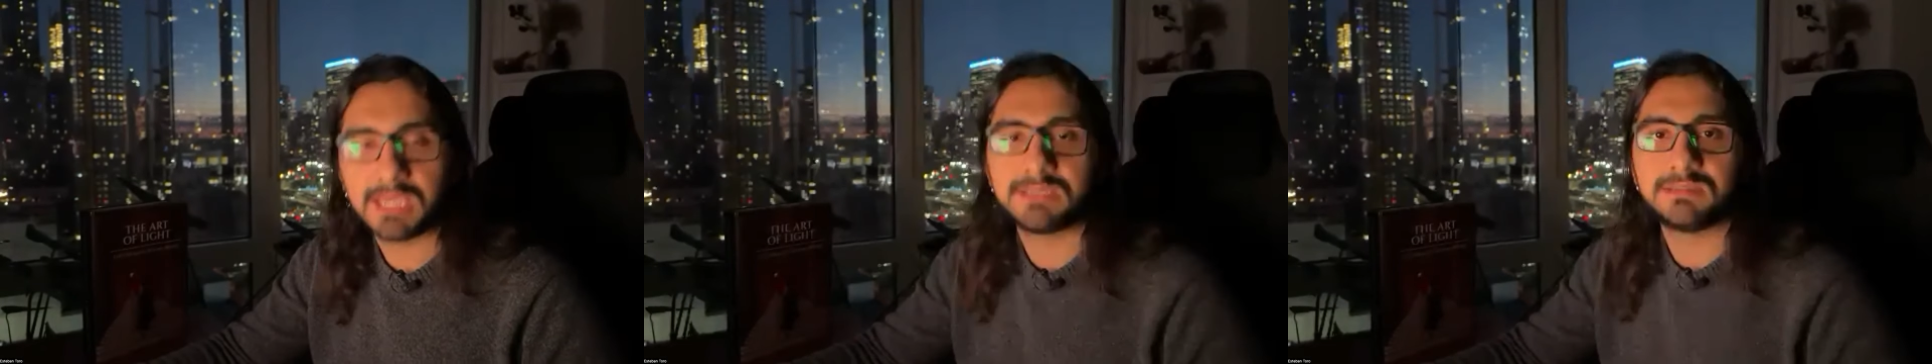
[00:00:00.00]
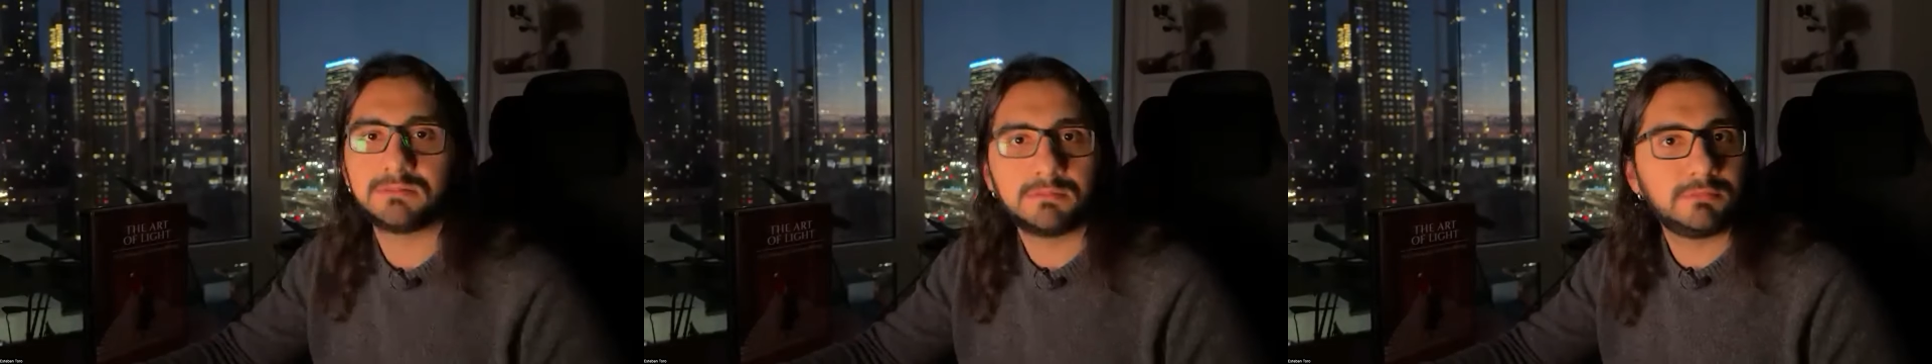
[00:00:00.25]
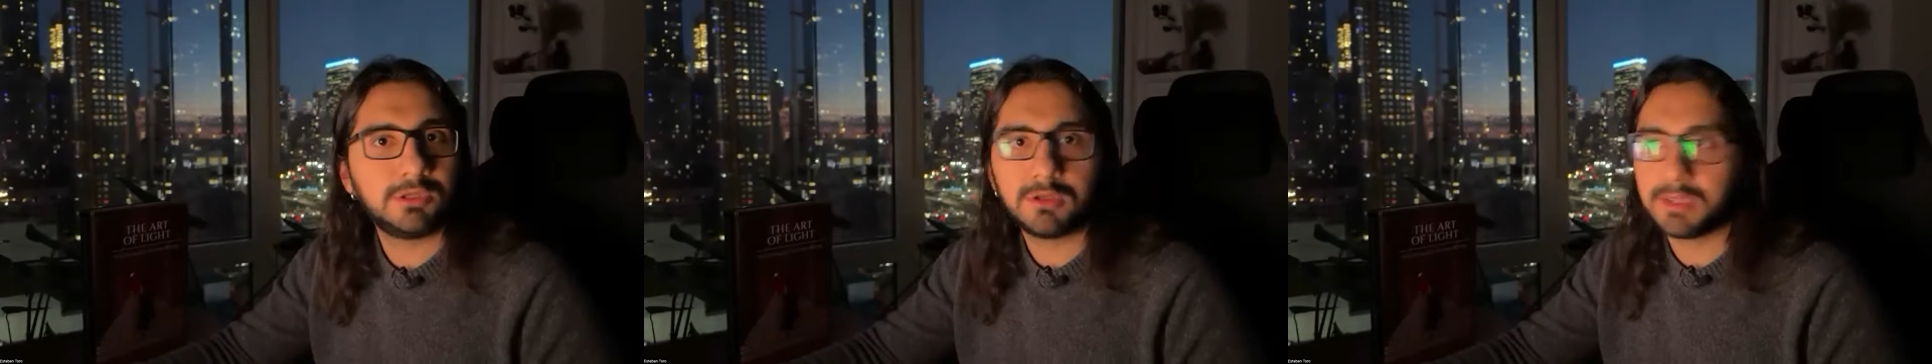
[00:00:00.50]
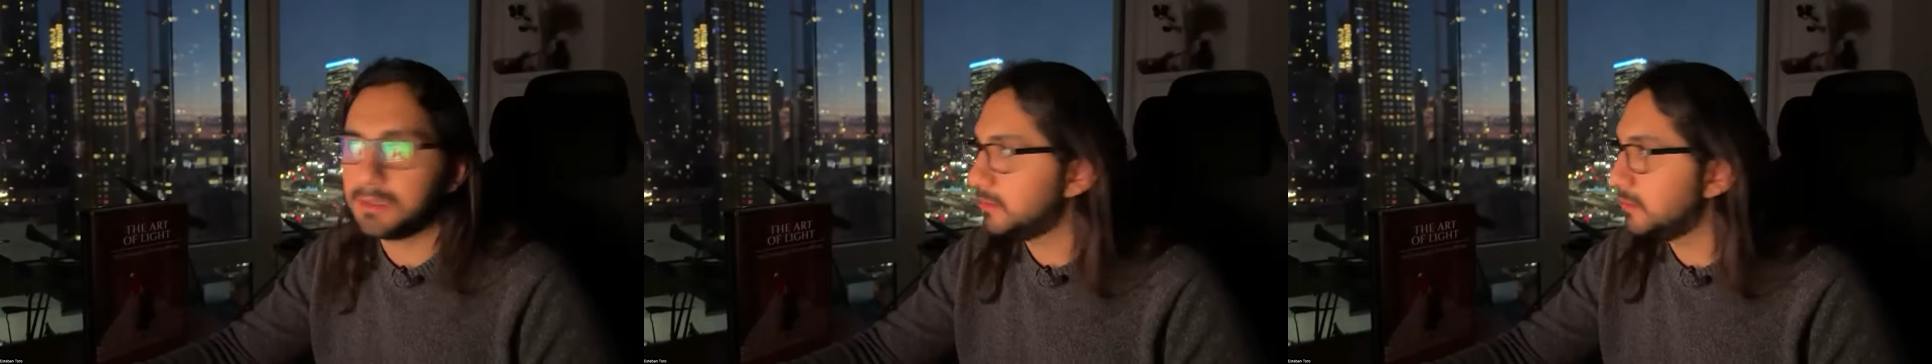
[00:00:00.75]
Yes,
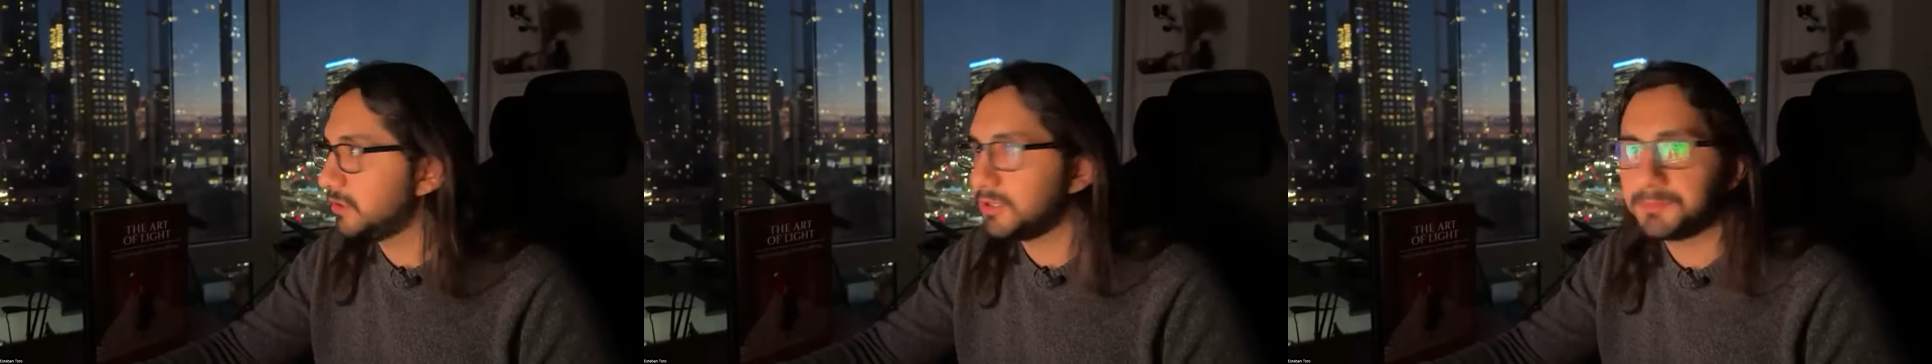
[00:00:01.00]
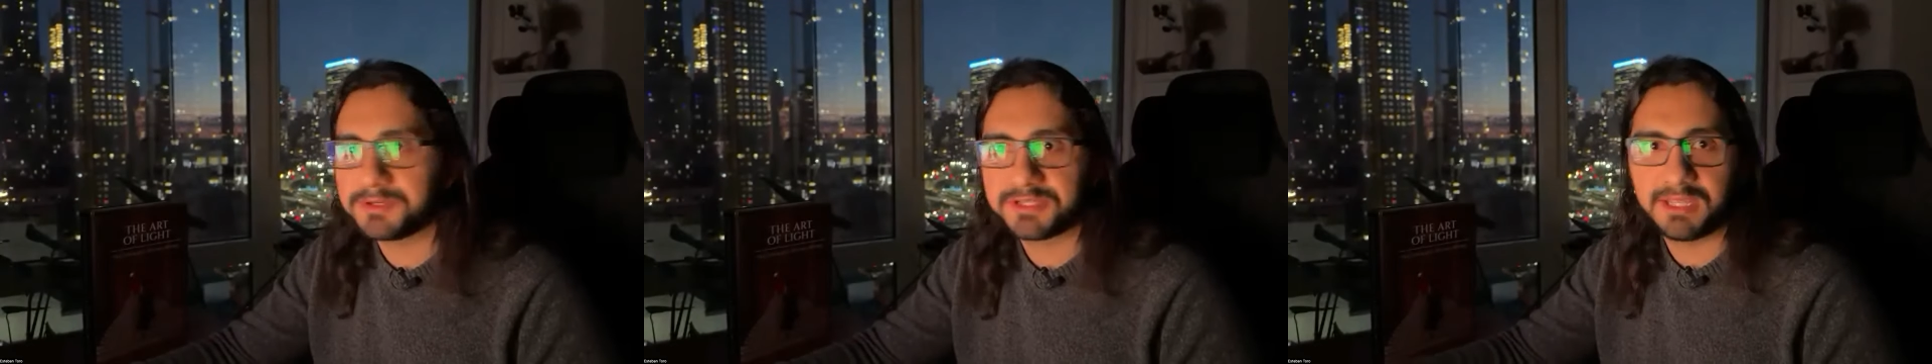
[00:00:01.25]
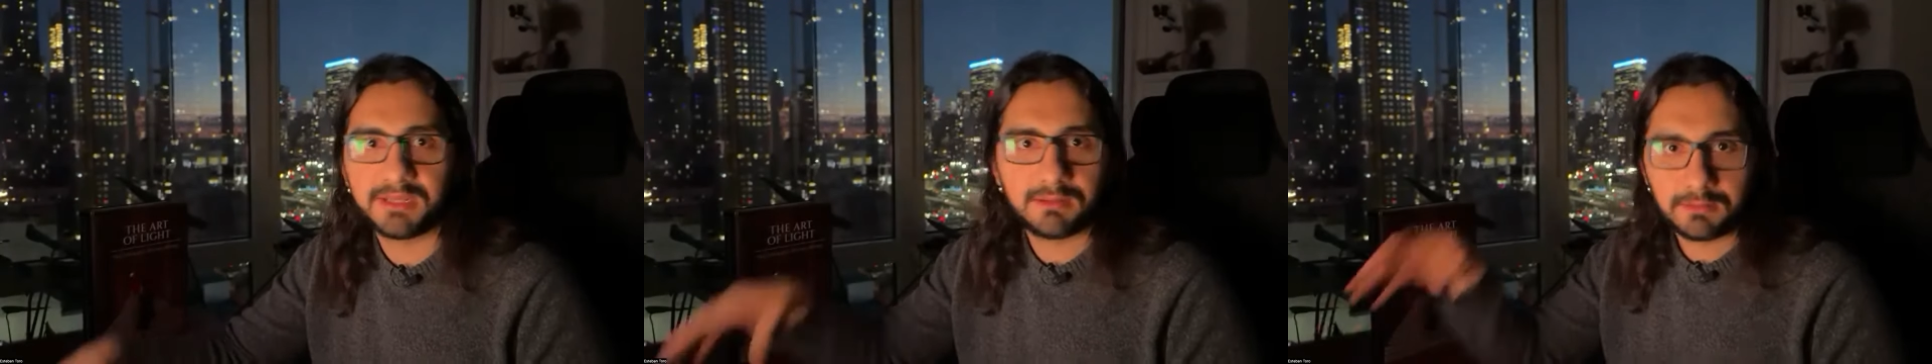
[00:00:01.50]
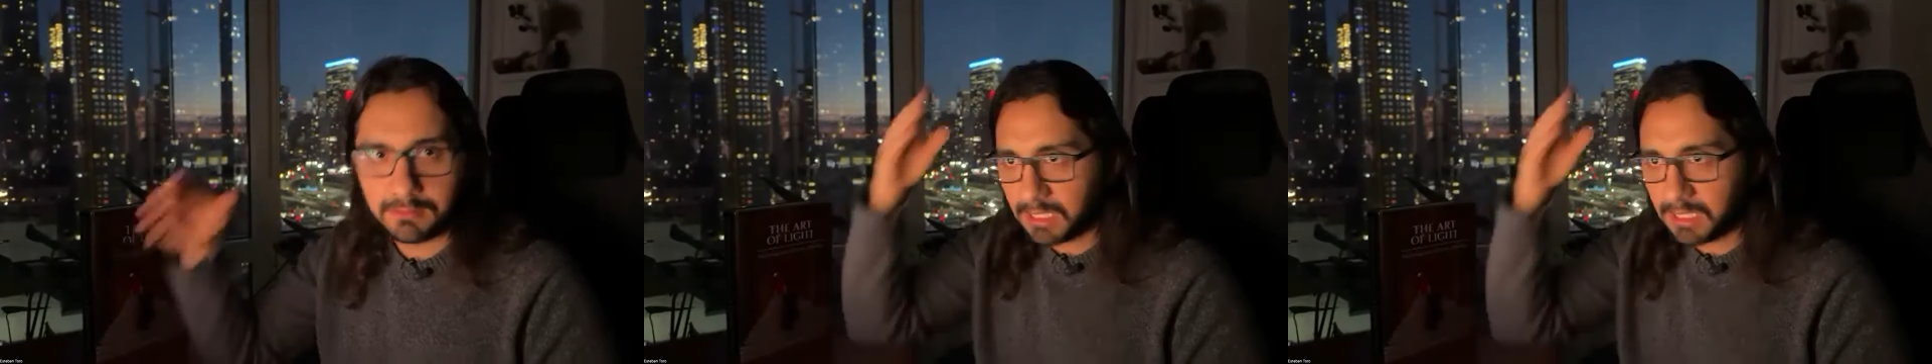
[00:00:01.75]
you can 100%